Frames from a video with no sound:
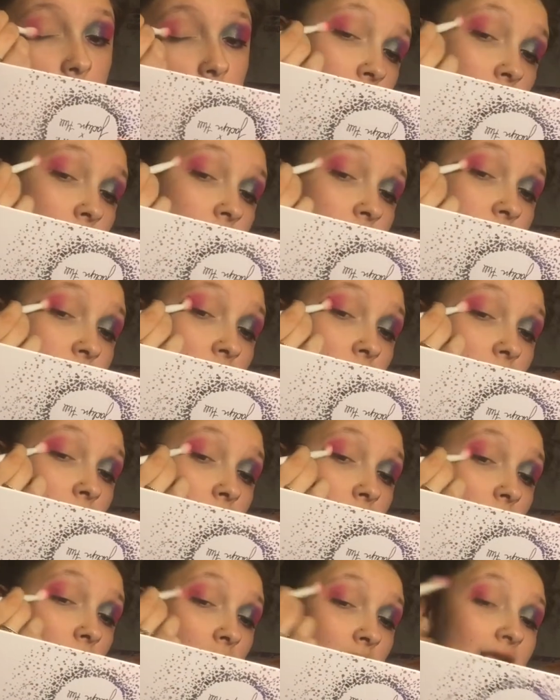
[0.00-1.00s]
Oh,
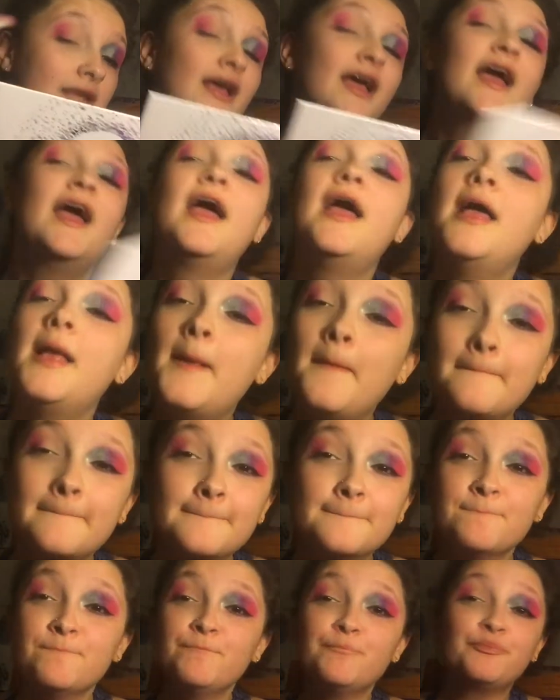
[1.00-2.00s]
sorry, y'all.
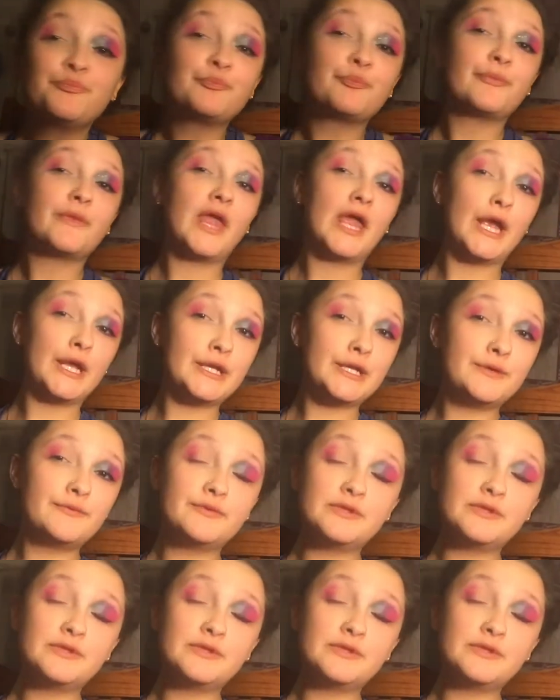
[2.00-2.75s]
didn't